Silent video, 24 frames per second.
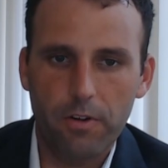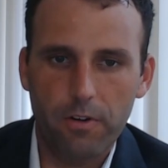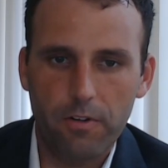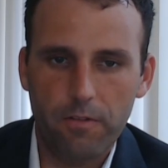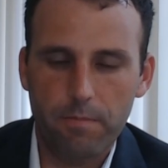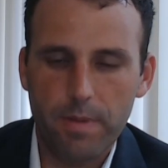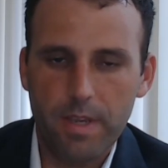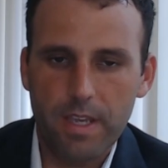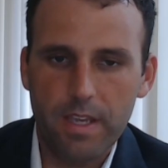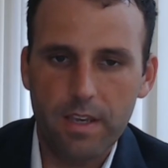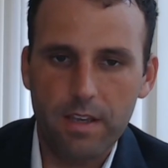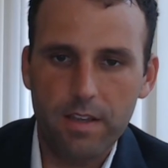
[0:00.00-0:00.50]

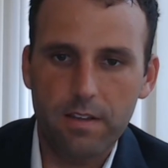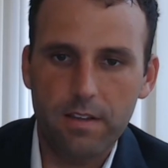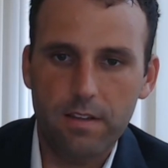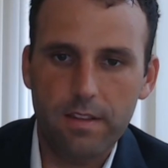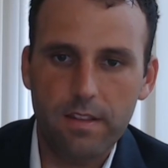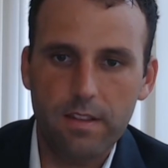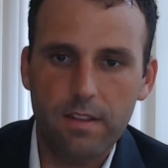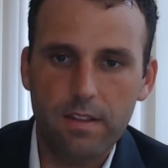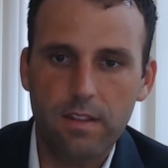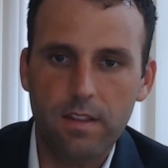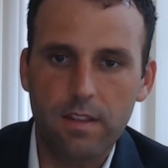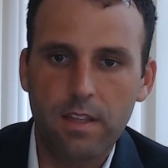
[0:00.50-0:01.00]
because
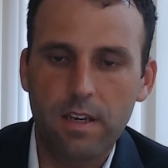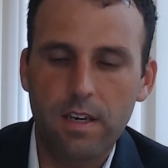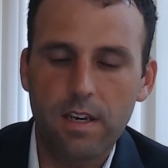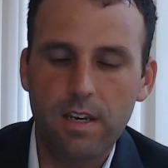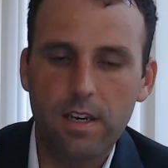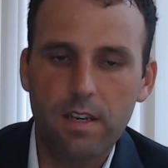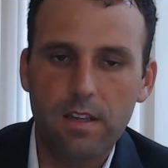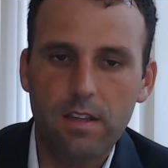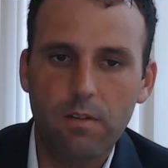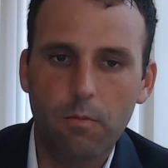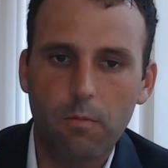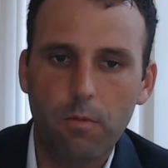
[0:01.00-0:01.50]

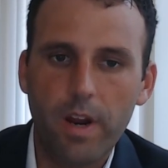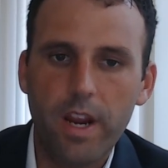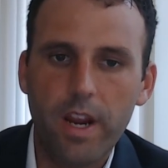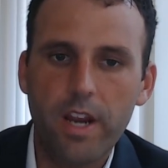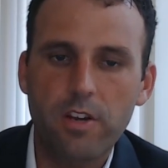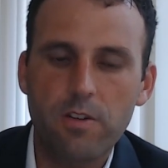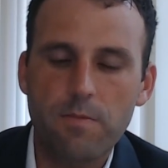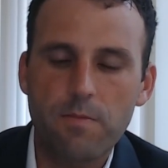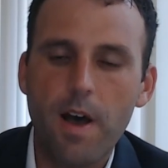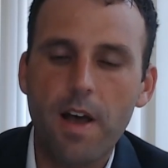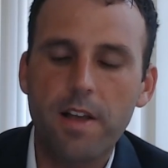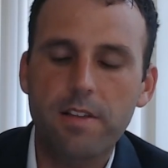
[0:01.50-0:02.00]
the range of
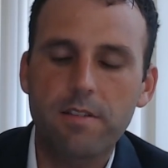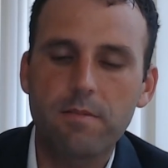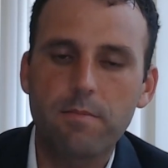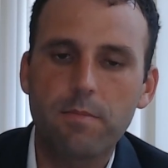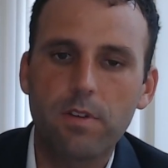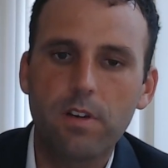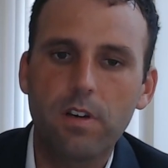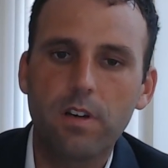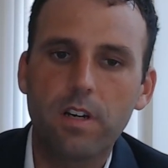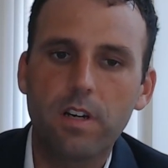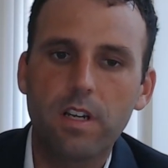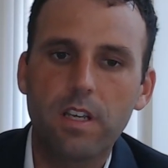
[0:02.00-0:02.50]

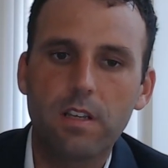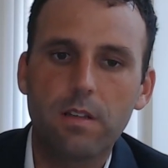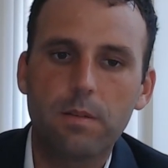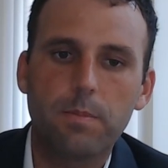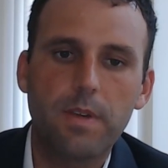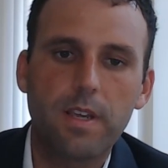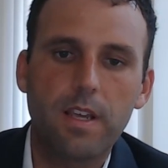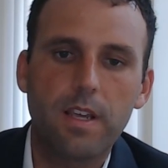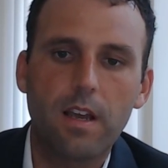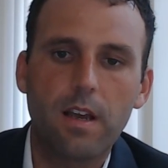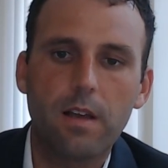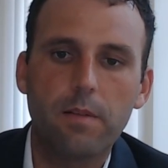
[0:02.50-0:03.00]
possibilities
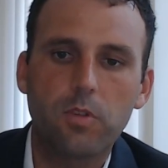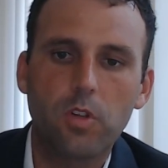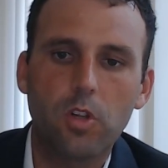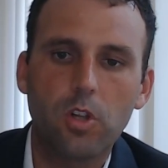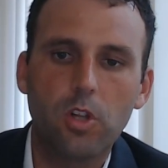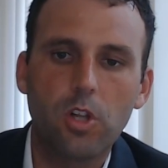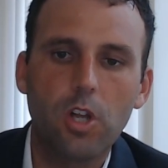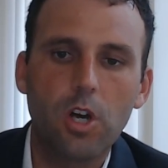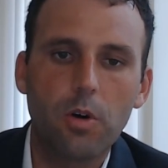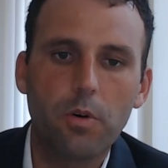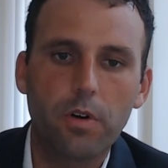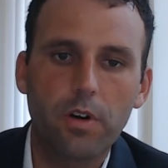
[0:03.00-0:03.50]
becomes
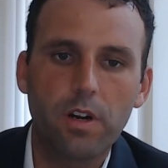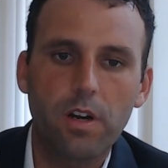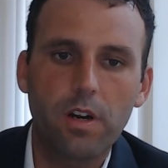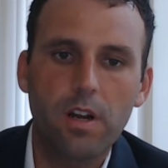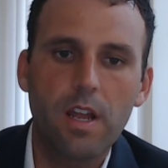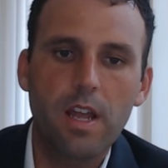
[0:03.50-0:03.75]
lower